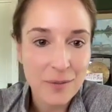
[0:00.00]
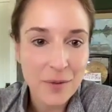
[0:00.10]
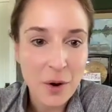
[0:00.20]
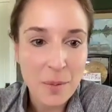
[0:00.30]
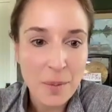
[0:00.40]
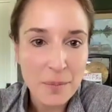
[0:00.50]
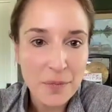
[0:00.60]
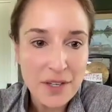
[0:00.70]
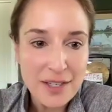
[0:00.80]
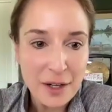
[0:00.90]
oh,
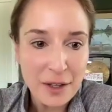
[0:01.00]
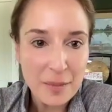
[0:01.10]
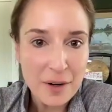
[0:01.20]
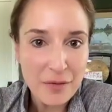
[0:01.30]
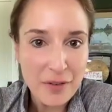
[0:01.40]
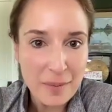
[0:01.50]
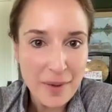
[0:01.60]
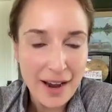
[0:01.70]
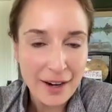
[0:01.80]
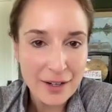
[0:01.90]
is there a little bit of
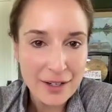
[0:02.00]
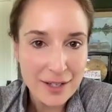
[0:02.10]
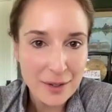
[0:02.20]
feedback or is this